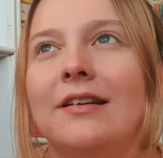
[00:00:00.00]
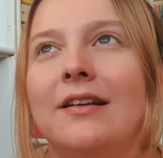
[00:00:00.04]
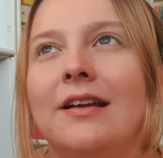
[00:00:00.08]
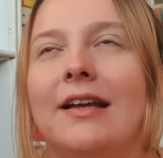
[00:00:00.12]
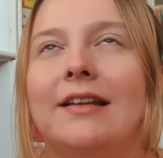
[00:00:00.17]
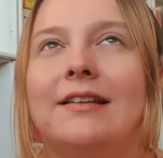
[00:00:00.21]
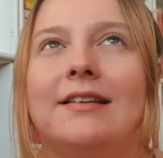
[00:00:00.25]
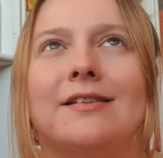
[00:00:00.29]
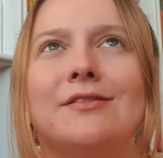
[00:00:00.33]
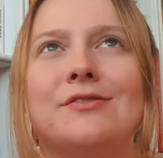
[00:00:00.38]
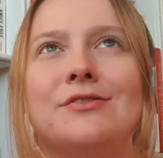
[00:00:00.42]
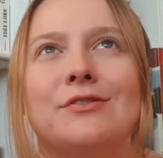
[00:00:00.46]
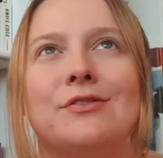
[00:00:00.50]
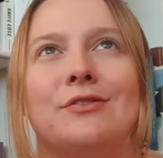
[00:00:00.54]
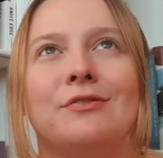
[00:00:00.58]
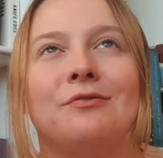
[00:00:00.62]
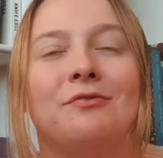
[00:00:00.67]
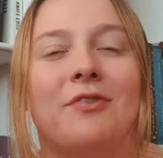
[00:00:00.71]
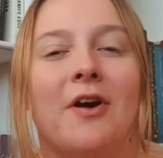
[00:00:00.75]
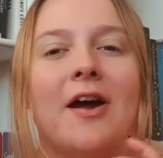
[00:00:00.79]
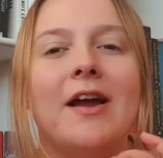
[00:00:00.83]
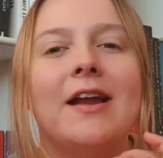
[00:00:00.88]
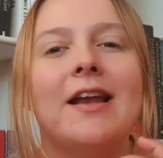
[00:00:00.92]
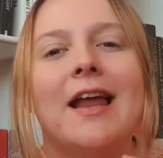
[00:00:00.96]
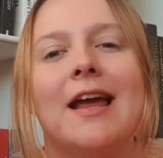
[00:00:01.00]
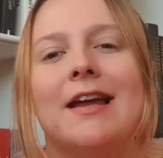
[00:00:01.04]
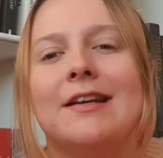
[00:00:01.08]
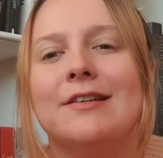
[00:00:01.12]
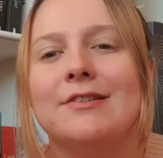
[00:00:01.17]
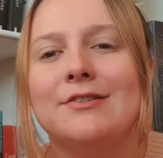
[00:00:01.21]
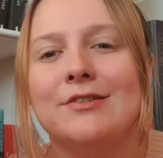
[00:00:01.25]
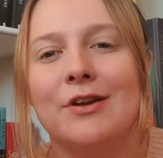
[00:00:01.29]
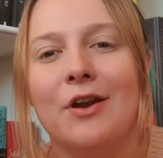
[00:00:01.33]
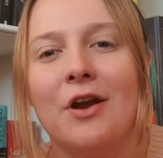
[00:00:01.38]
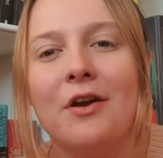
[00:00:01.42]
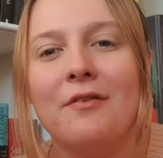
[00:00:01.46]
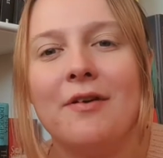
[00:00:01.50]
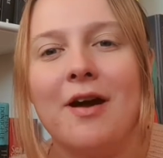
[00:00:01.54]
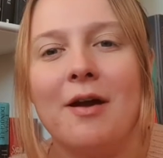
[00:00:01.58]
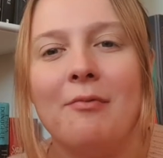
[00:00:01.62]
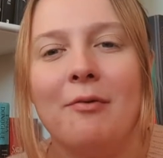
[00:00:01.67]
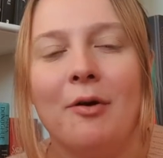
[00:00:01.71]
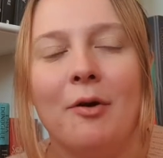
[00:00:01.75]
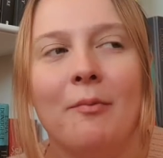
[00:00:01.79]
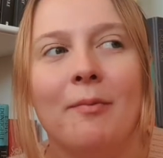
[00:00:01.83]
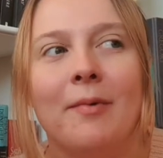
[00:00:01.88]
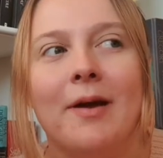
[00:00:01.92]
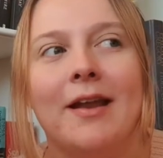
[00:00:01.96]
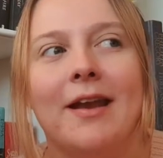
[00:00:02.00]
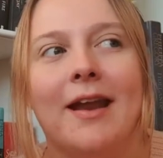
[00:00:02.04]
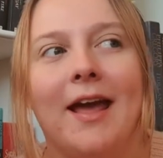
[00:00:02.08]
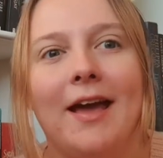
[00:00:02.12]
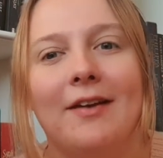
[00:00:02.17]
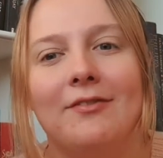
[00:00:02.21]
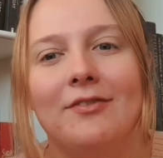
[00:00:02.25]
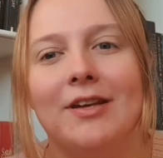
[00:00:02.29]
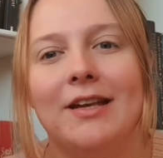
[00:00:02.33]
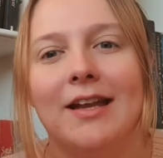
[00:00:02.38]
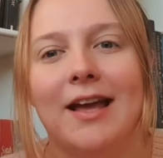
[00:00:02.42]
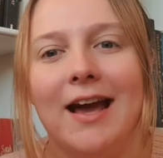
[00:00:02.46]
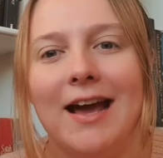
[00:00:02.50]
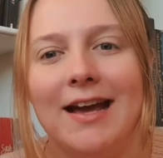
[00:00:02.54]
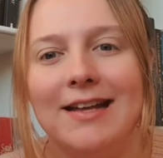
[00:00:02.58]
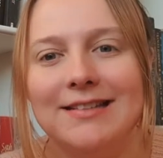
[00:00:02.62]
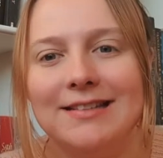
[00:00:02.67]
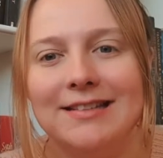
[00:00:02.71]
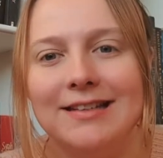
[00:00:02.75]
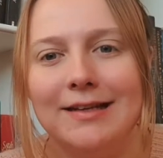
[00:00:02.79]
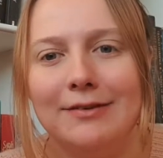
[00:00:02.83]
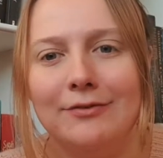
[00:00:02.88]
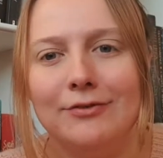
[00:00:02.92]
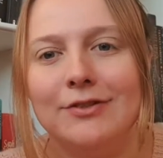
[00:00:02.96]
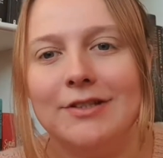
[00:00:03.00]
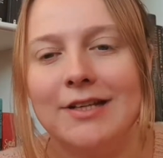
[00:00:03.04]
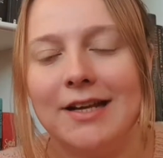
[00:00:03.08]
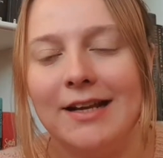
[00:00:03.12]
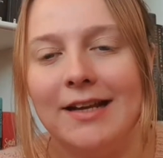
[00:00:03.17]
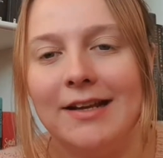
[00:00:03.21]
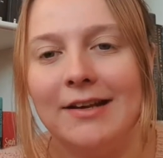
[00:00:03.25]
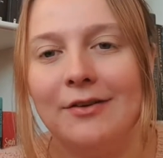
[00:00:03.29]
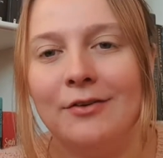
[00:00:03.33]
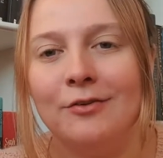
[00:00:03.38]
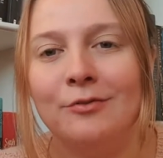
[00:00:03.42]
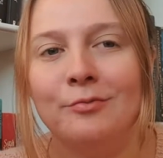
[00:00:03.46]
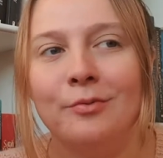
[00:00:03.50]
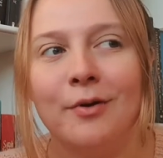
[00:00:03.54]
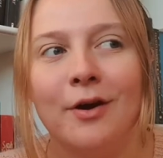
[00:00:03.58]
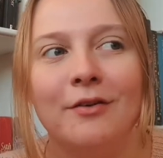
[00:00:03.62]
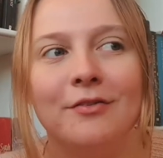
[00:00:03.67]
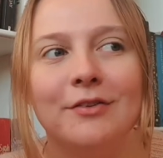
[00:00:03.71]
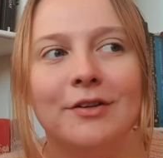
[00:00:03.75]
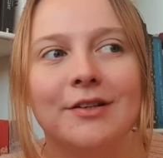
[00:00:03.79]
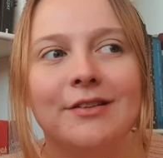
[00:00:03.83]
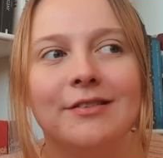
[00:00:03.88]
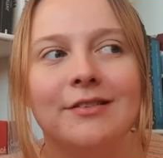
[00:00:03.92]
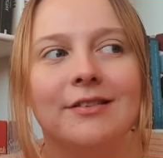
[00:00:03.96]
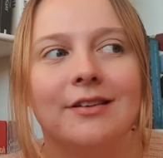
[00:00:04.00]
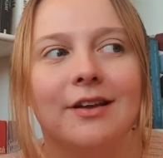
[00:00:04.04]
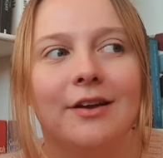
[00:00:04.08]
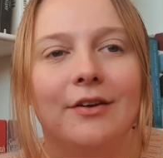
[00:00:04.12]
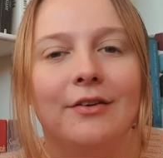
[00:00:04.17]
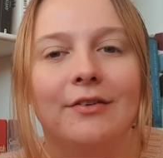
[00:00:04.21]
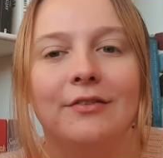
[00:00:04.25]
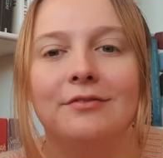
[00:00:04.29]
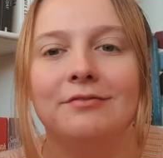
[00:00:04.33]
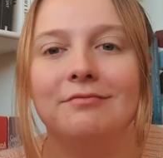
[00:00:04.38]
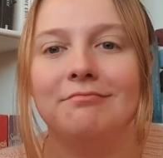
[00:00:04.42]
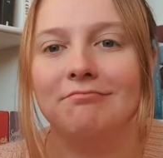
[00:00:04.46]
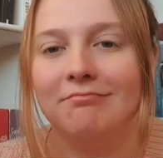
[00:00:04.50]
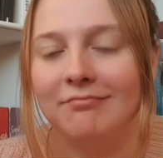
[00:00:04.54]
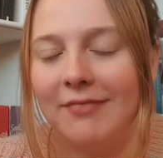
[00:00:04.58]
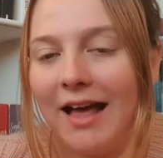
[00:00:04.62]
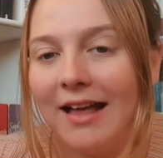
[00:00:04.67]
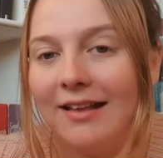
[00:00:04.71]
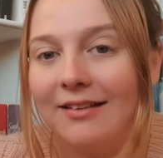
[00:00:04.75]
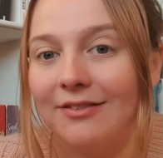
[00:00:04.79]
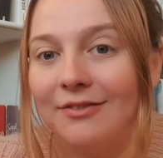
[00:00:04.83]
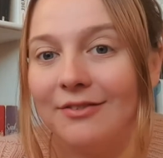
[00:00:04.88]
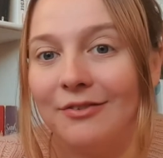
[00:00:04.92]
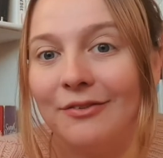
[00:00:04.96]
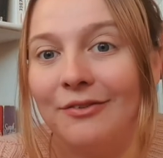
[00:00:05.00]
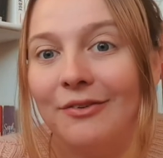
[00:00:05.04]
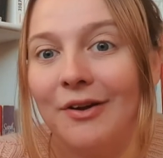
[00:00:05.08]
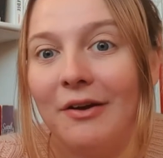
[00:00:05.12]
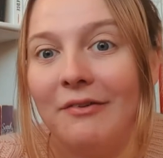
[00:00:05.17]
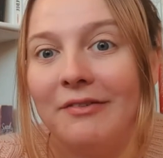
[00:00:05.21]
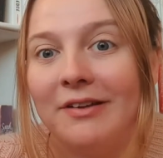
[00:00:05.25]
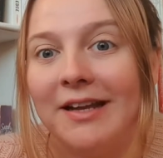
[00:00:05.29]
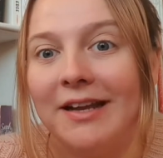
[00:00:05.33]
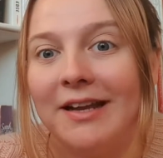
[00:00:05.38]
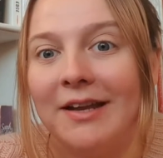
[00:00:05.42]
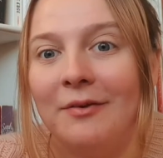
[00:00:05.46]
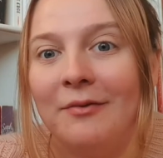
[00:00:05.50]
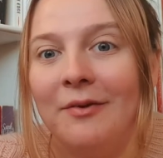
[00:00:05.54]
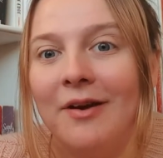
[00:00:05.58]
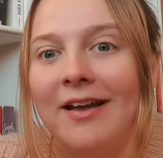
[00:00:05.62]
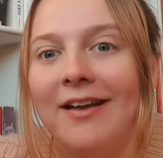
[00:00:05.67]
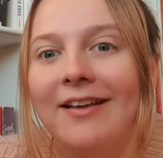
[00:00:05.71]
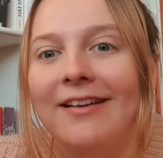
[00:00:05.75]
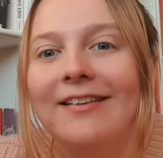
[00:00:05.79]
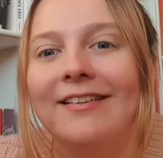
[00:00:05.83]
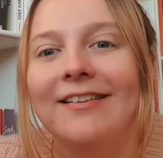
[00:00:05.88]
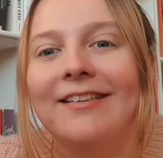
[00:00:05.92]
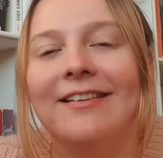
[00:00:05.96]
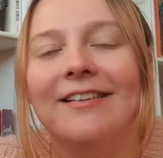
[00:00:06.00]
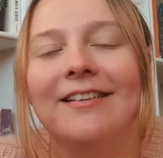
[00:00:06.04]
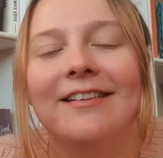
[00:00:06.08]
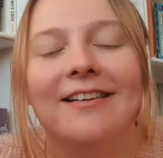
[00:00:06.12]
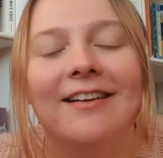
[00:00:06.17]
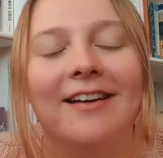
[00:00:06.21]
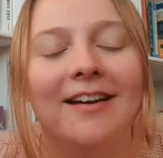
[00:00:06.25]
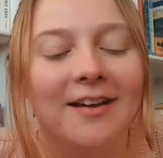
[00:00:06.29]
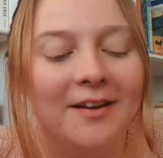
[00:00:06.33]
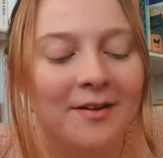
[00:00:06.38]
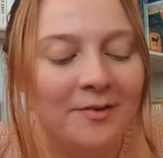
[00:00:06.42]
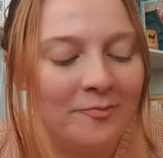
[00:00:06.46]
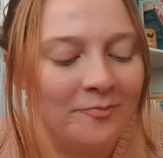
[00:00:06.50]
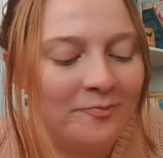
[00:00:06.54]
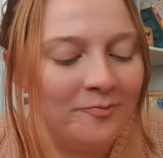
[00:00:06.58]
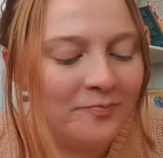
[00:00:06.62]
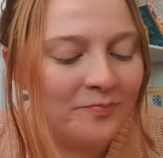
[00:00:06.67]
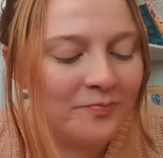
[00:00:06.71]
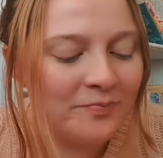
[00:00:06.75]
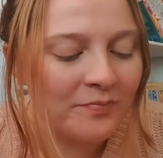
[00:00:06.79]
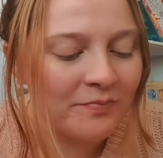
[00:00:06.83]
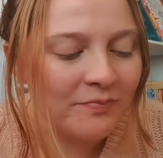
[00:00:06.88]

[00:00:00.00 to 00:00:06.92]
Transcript: it's a very late July wrap-up and hadn't even taken it off private, so that's not going anywhere.